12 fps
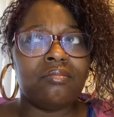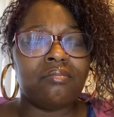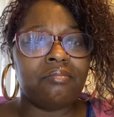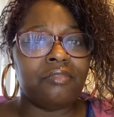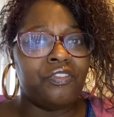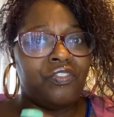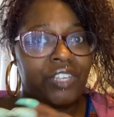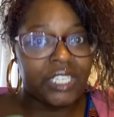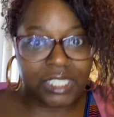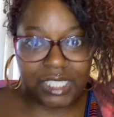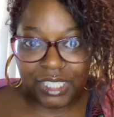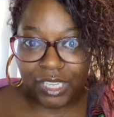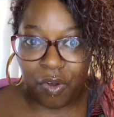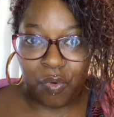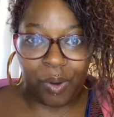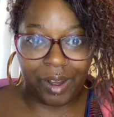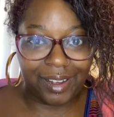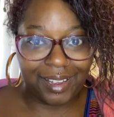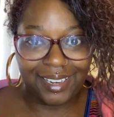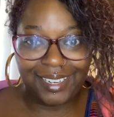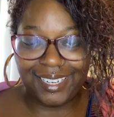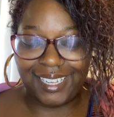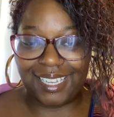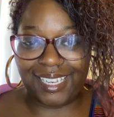visit someone,
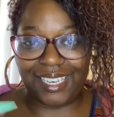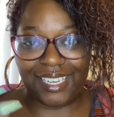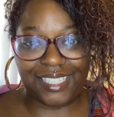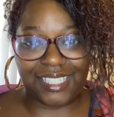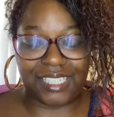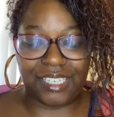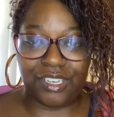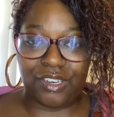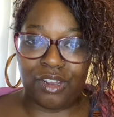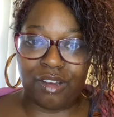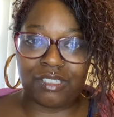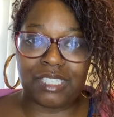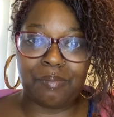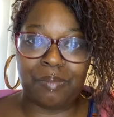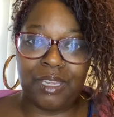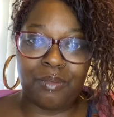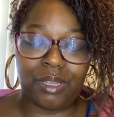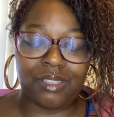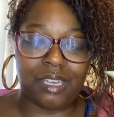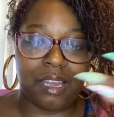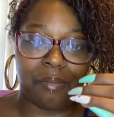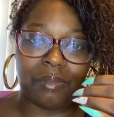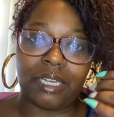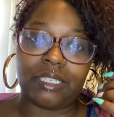to, you know, to be with
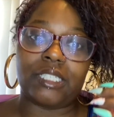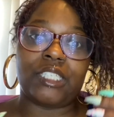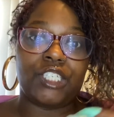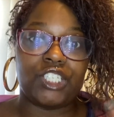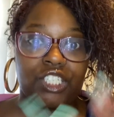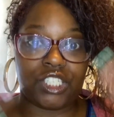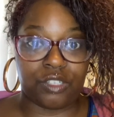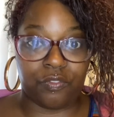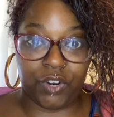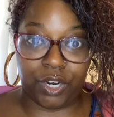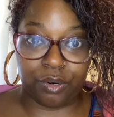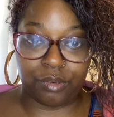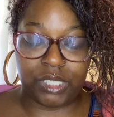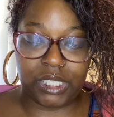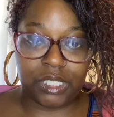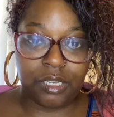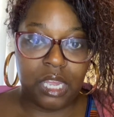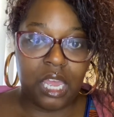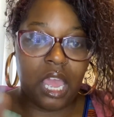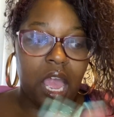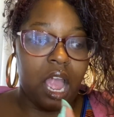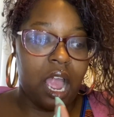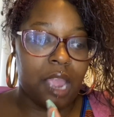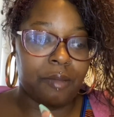them. Like, this is just the first.
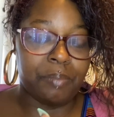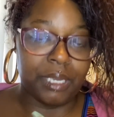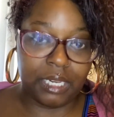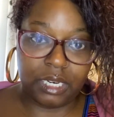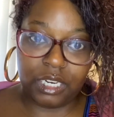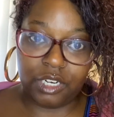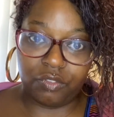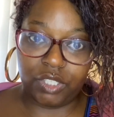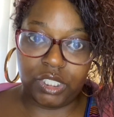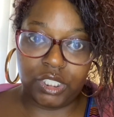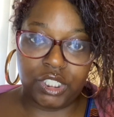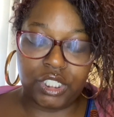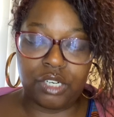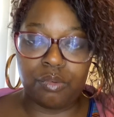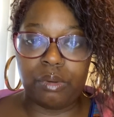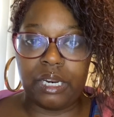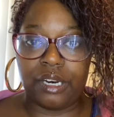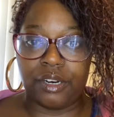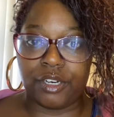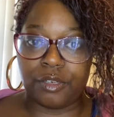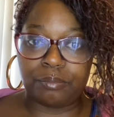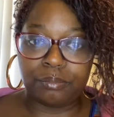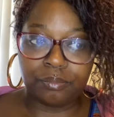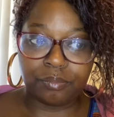I've been in a relationship
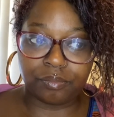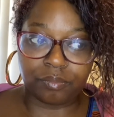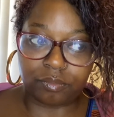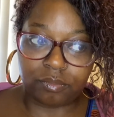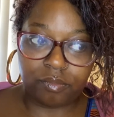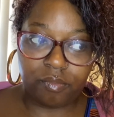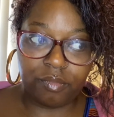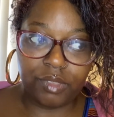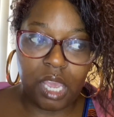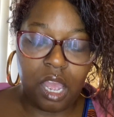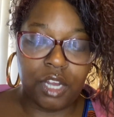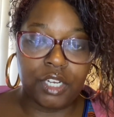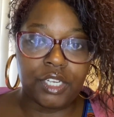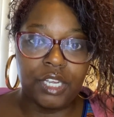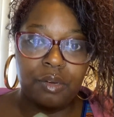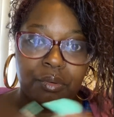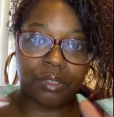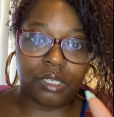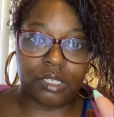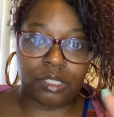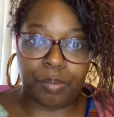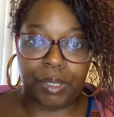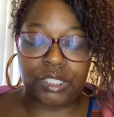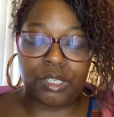where the
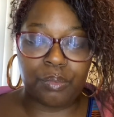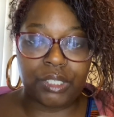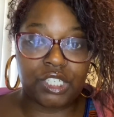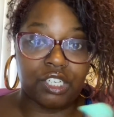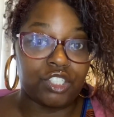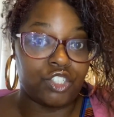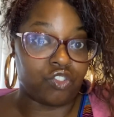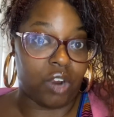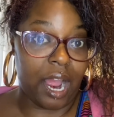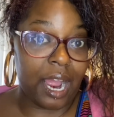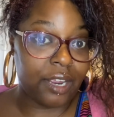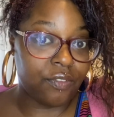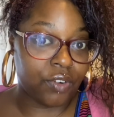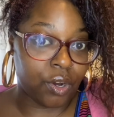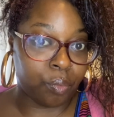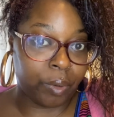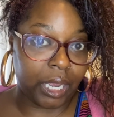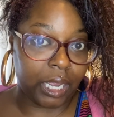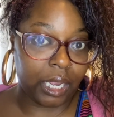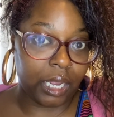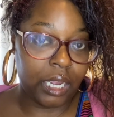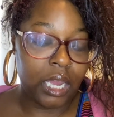person was a drive away,